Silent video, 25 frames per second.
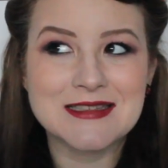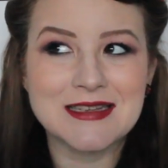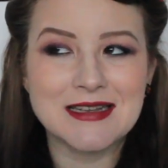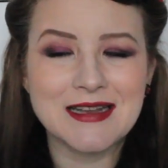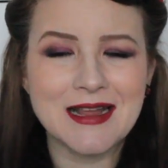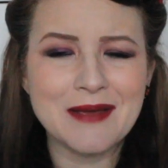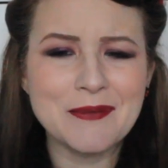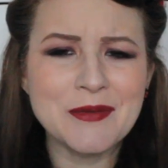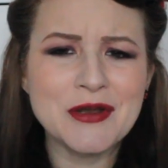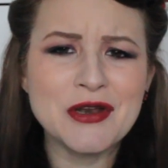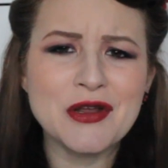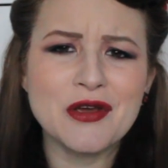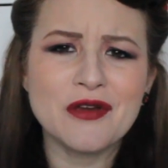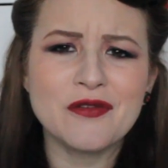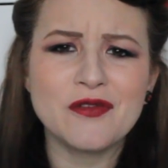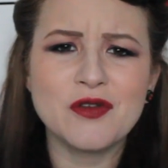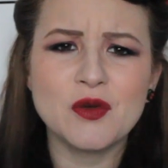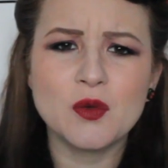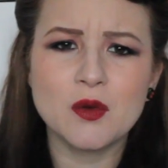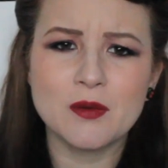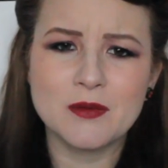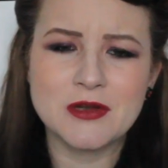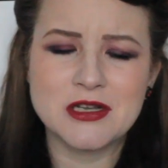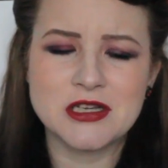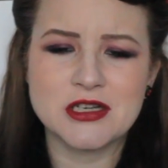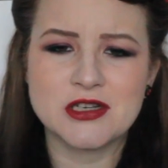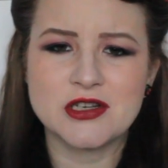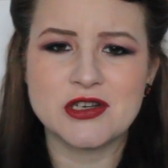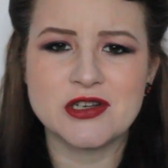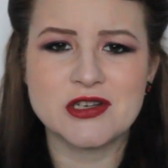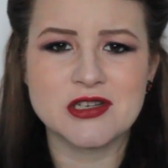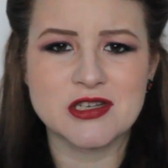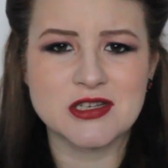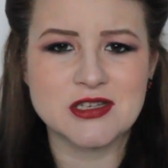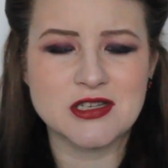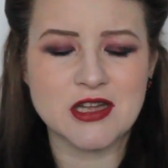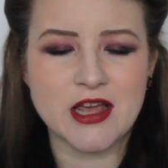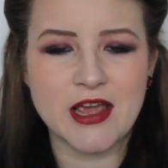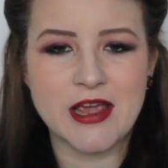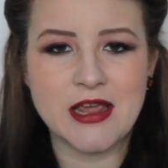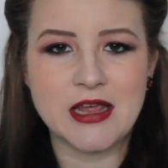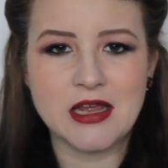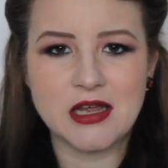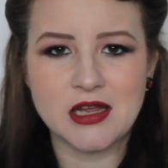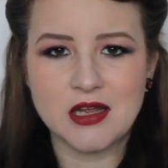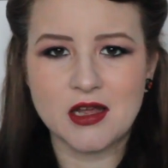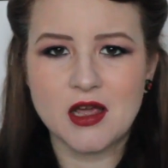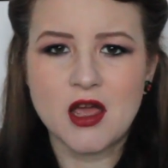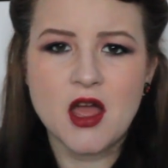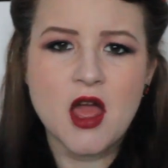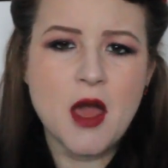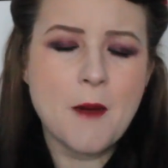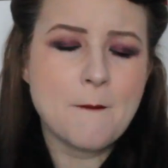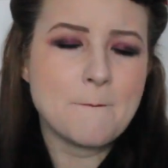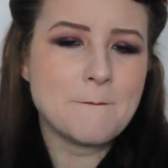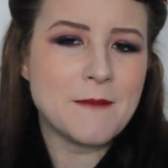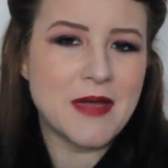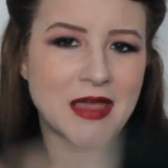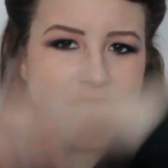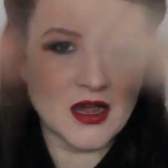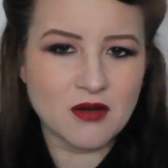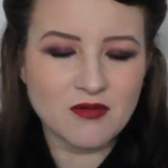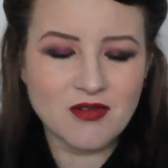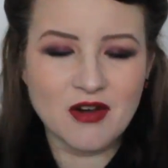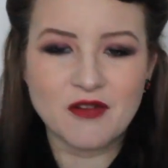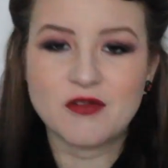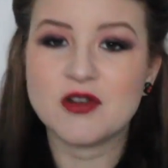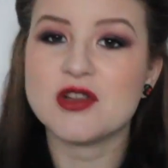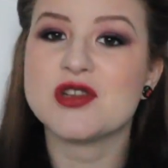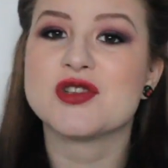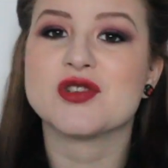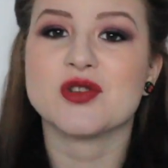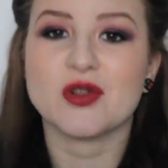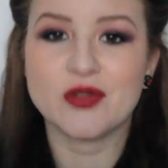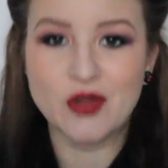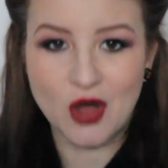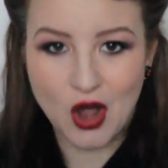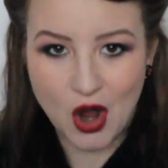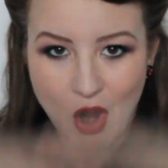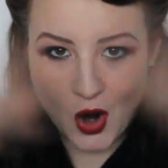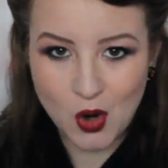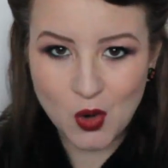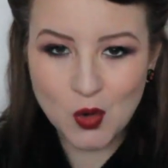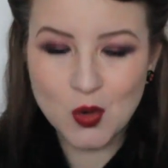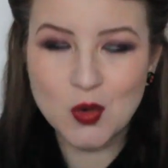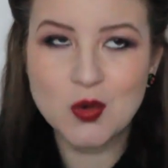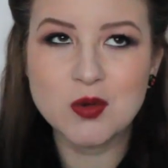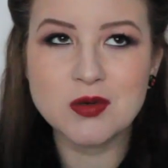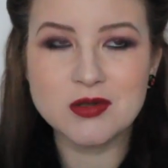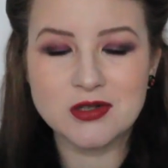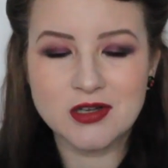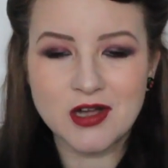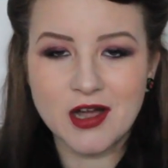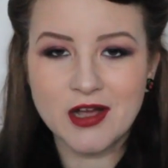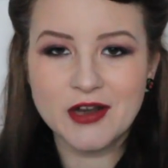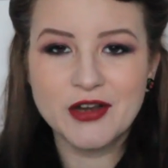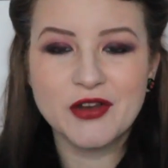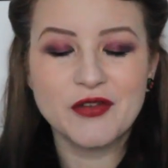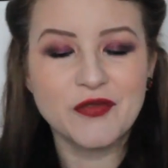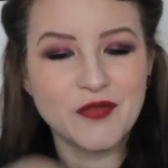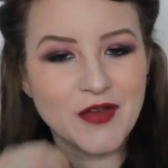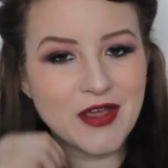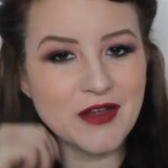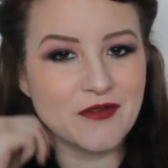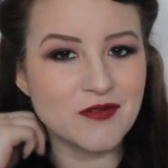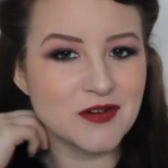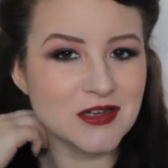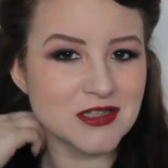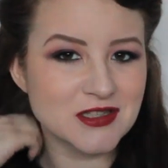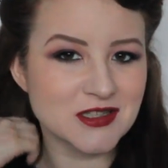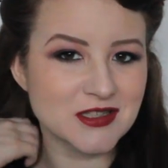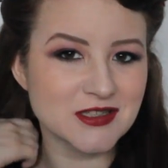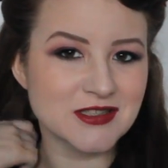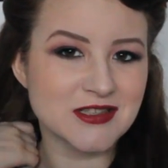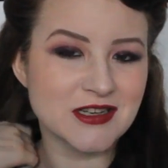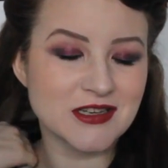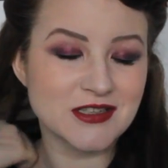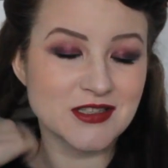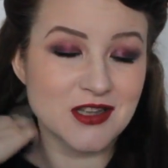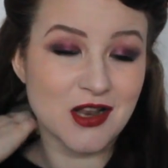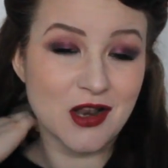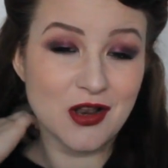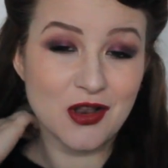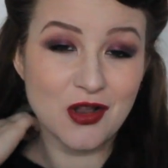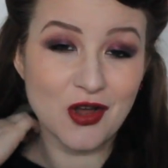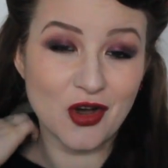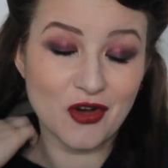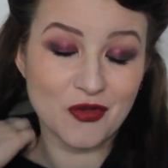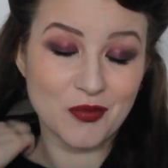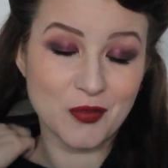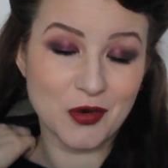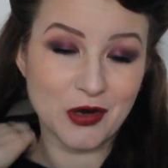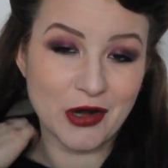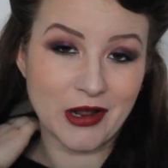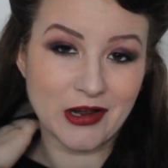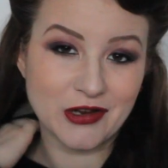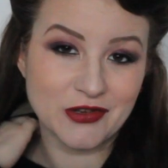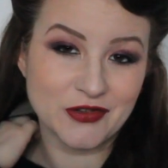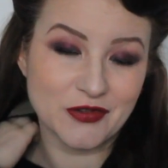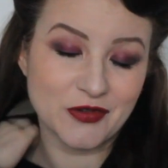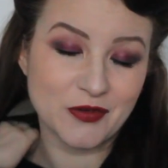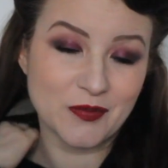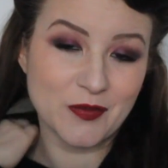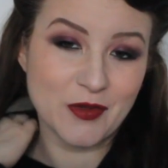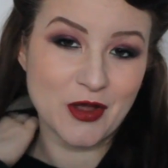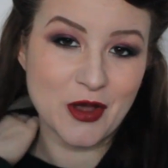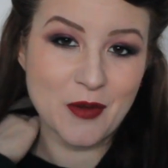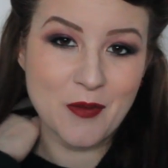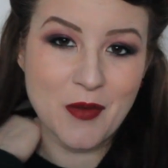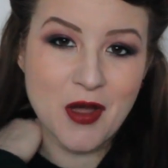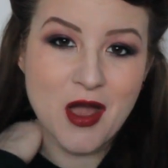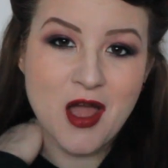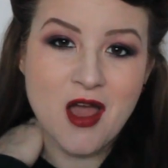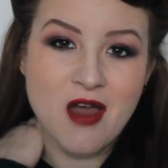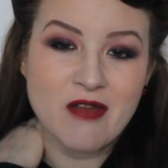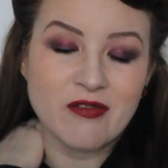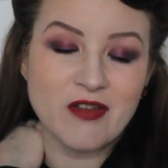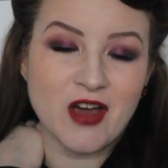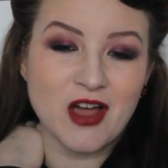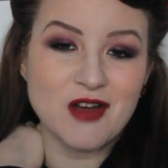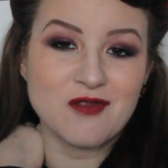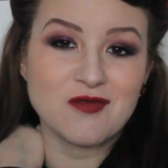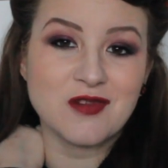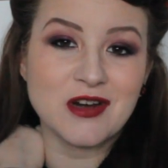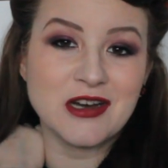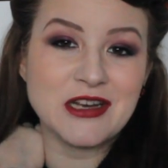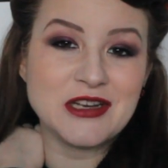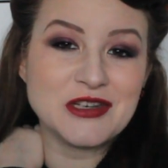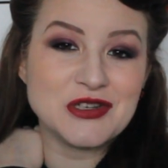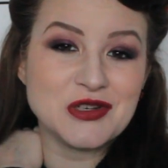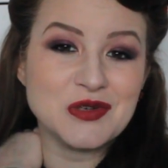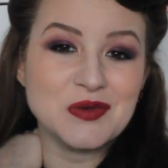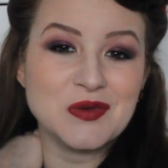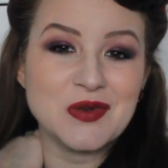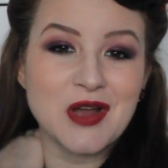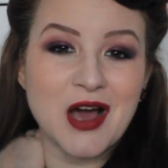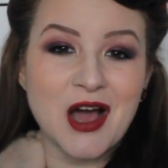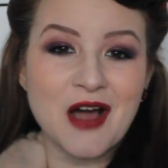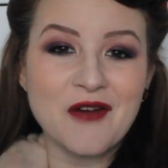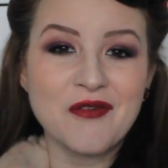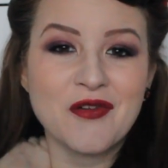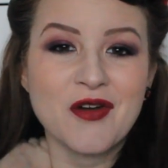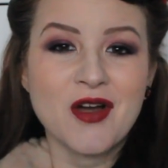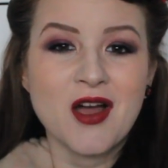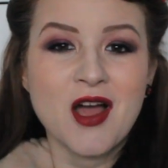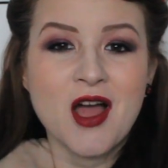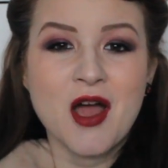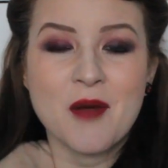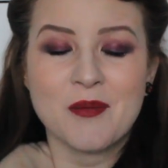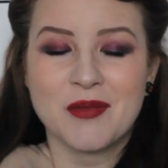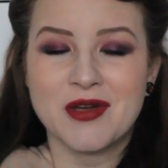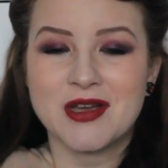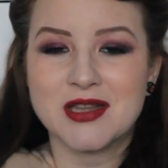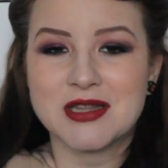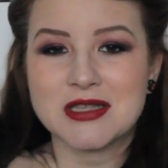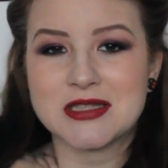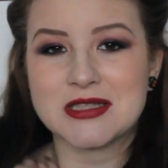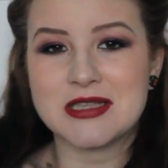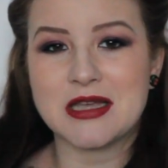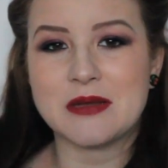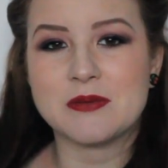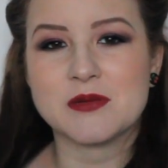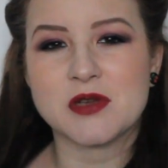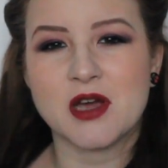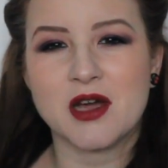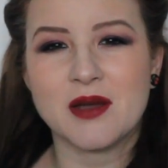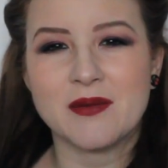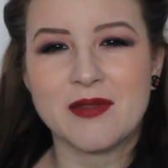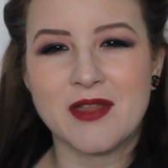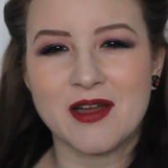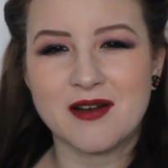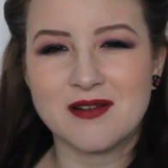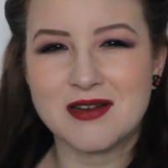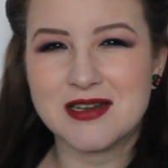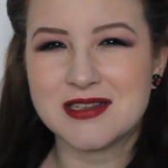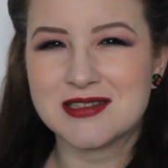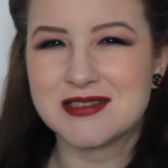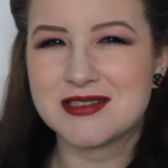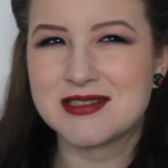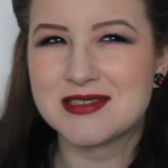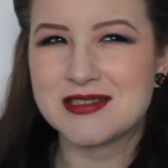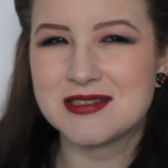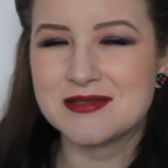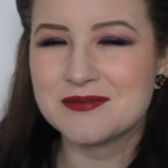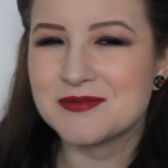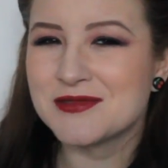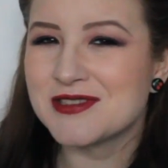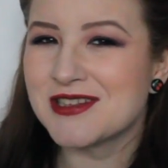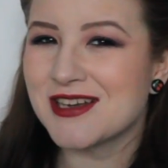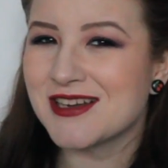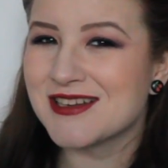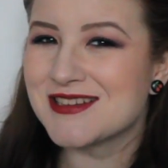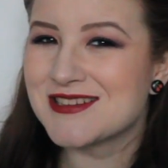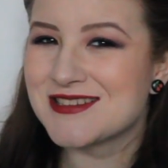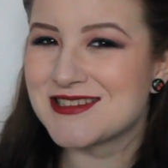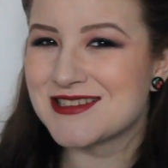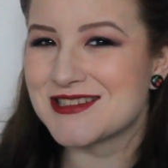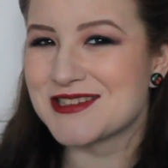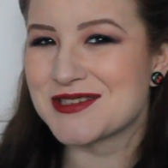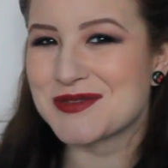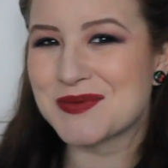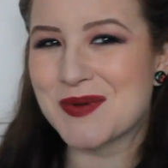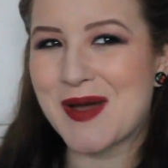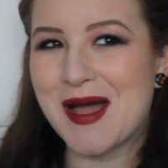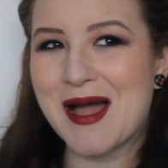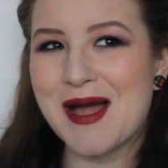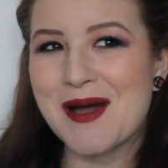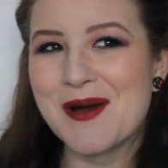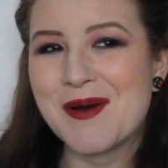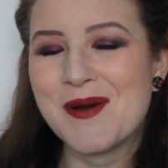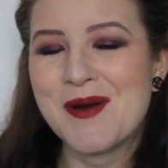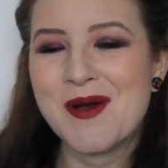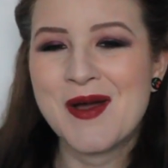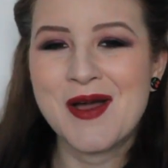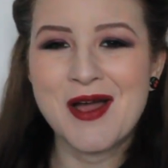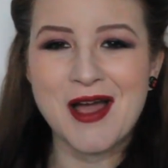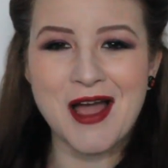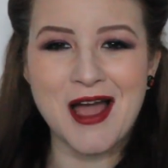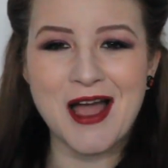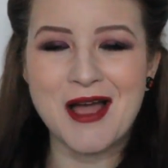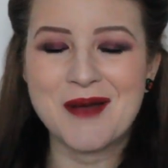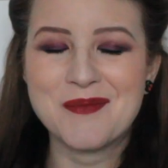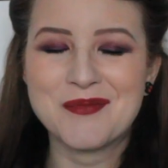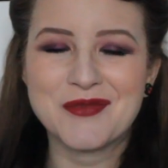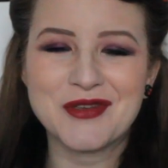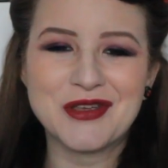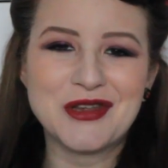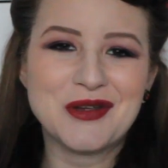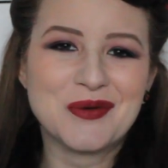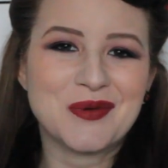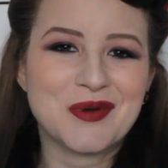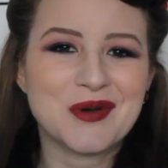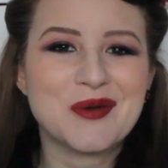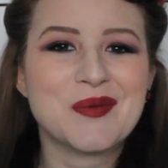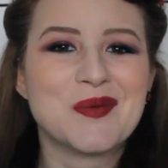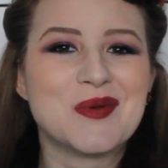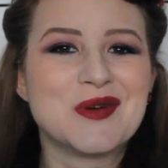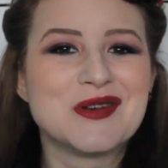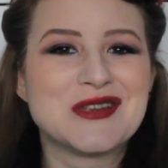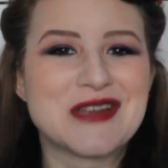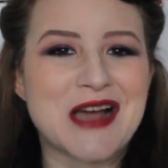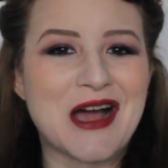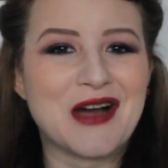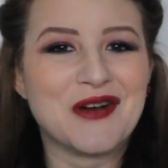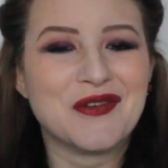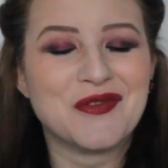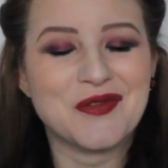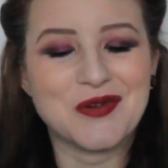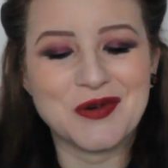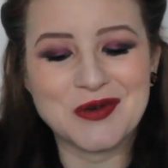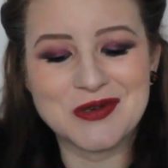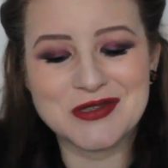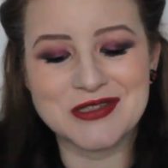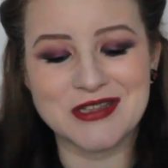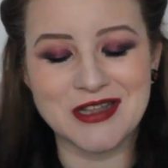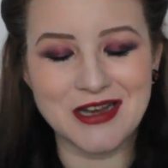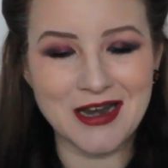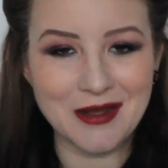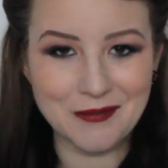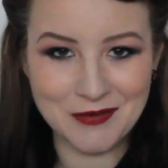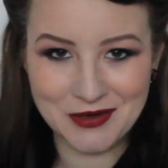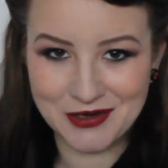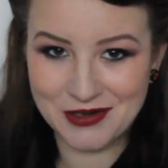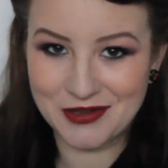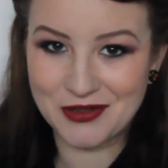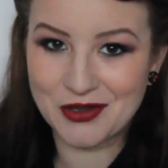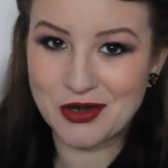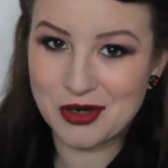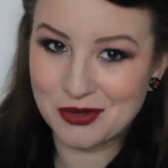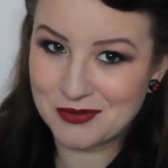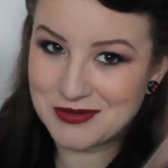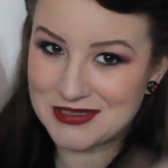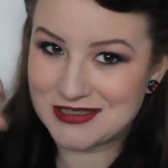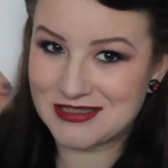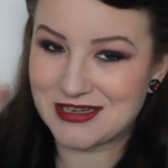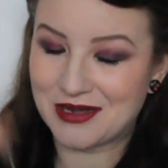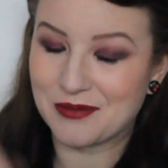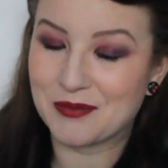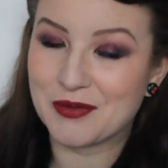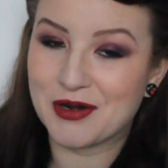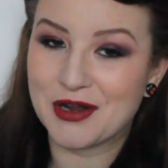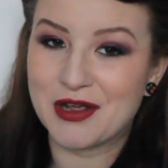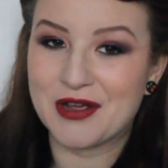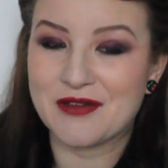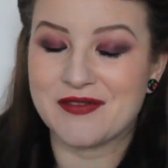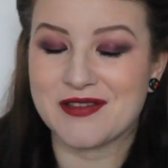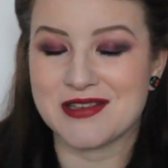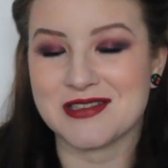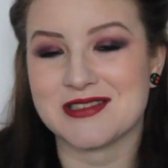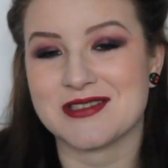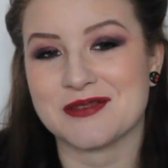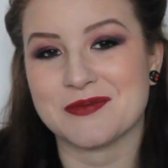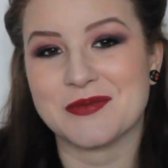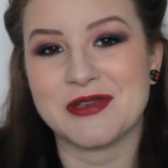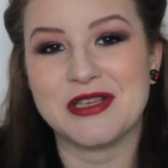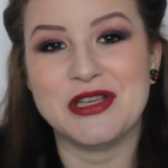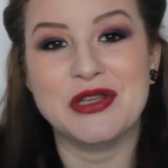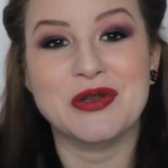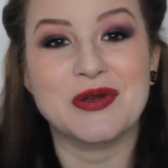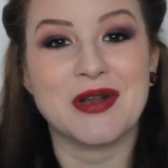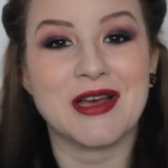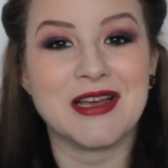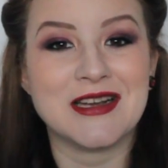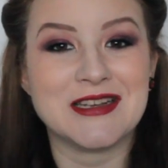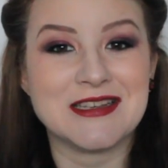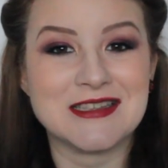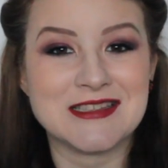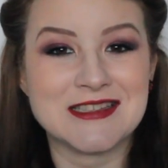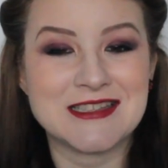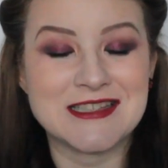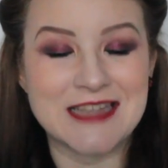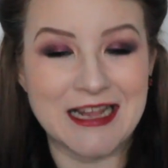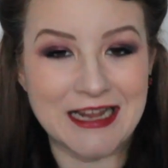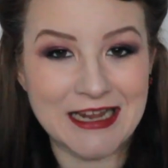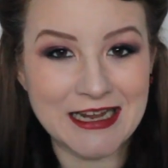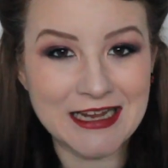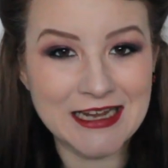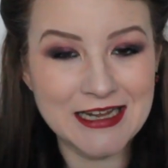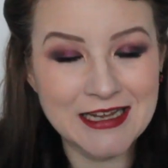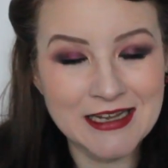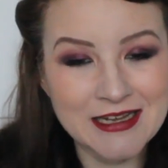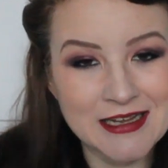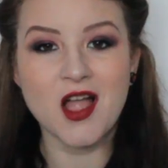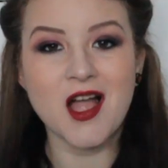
Let me know if you want me to do just a Makeup Revolution on the whole kind of favourites, because there's a lot of products from them that I really do love, but at the same time there is some duds as well that you want to watch out for. So let me know in the comments down below if that's something you'd like to see.